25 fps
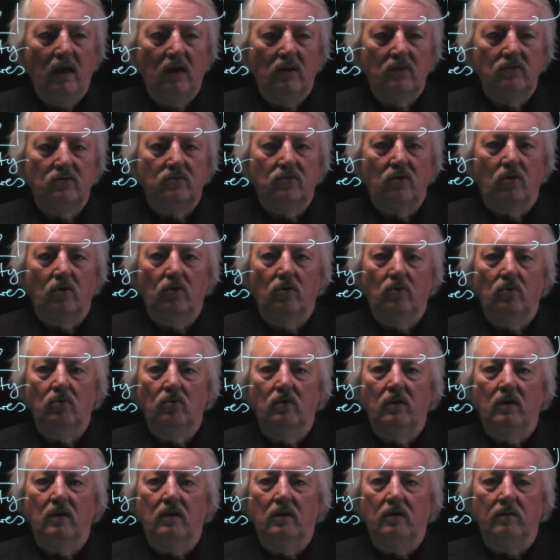
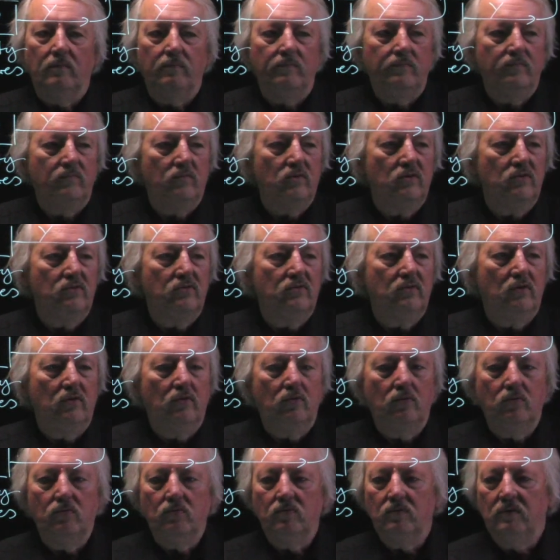
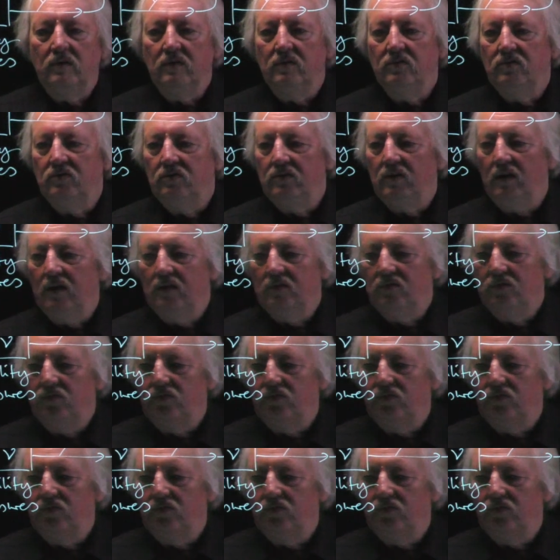So this starts